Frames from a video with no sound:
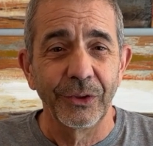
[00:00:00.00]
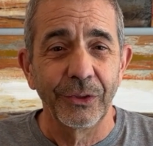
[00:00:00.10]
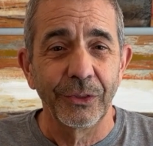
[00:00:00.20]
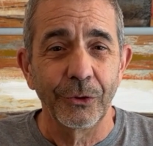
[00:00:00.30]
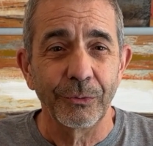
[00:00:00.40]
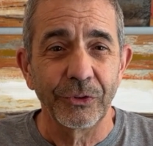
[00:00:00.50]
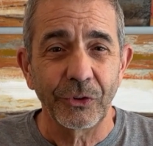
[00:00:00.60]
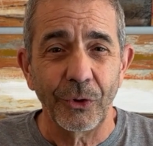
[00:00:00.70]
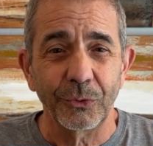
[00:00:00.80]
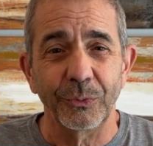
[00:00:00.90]
The
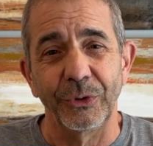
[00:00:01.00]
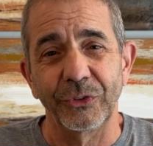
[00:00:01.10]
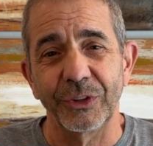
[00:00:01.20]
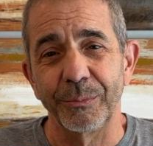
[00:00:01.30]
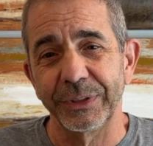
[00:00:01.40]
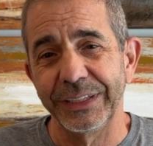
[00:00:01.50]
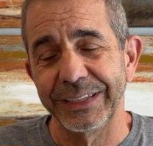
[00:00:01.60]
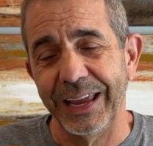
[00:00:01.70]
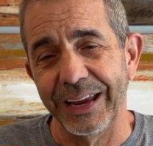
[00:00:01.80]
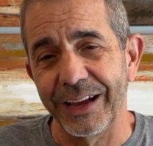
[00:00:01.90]
result was complete
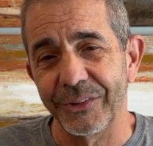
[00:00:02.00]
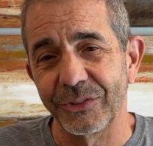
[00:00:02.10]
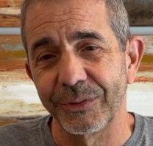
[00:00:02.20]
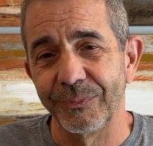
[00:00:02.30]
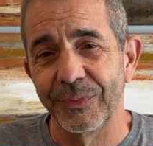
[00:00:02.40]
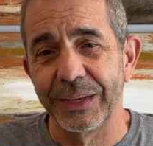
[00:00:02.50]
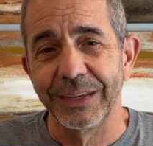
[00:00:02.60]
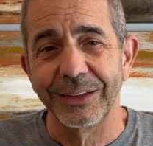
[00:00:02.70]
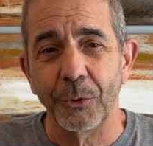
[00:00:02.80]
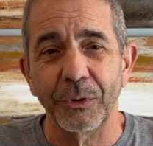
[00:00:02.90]
chaos.
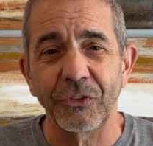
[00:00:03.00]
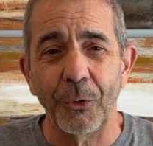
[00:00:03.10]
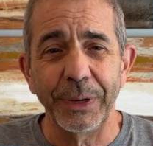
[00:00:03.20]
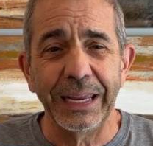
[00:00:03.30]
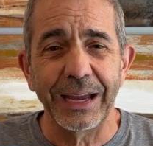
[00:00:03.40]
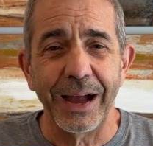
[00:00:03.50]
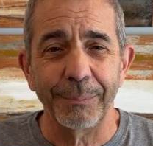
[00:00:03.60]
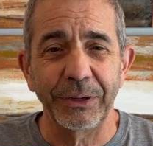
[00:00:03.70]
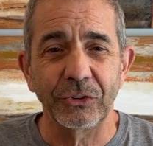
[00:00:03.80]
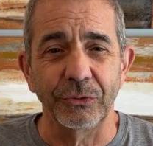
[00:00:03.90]
There were so many
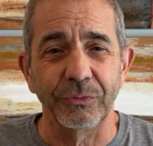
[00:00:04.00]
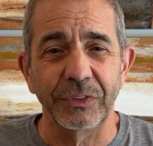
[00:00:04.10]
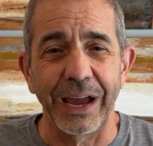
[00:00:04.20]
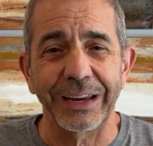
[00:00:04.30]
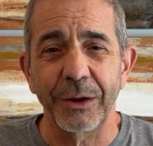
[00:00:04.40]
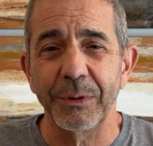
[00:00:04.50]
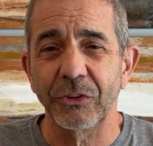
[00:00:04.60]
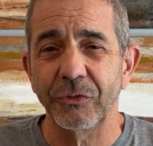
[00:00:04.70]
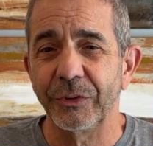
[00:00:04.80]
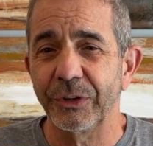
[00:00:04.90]
copies of documents
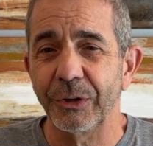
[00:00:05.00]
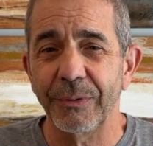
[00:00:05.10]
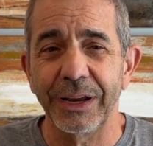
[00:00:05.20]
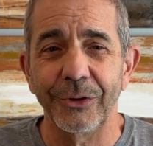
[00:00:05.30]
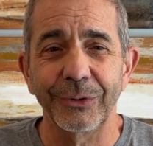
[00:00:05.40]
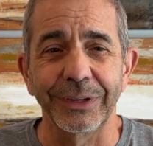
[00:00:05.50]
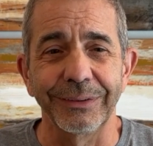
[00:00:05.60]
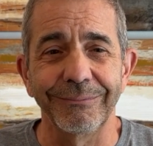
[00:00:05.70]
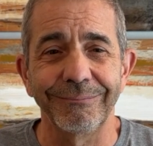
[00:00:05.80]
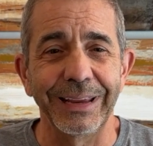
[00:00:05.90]
floating around
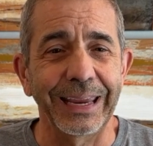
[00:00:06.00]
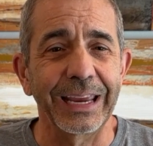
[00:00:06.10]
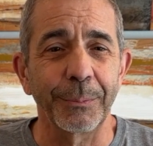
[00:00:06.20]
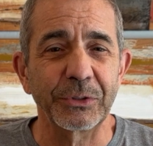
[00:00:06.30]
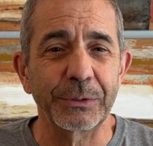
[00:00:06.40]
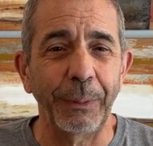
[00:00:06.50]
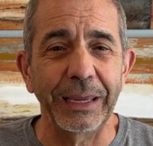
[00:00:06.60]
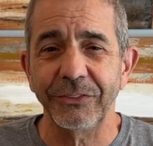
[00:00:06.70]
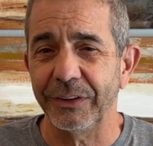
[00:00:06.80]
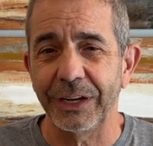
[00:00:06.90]
and taking up
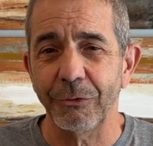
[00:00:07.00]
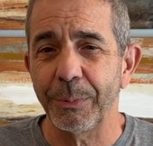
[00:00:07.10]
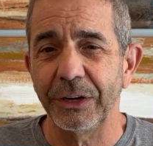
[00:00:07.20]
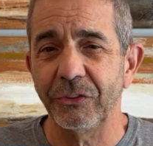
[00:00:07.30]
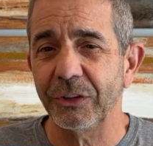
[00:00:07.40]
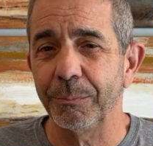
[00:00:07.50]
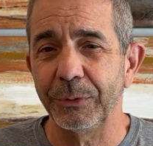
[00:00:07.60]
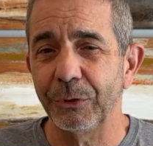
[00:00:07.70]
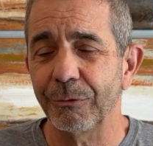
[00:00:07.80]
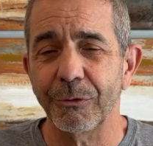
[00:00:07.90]
space on everybody's
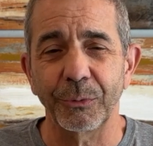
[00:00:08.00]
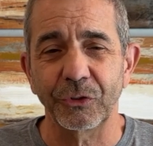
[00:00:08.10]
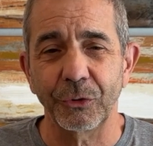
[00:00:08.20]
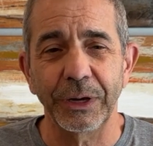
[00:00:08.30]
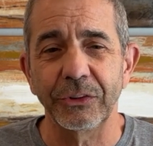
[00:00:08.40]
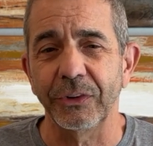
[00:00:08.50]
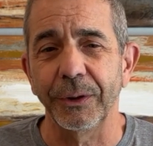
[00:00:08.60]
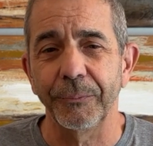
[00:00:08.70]
computer, it was crazy.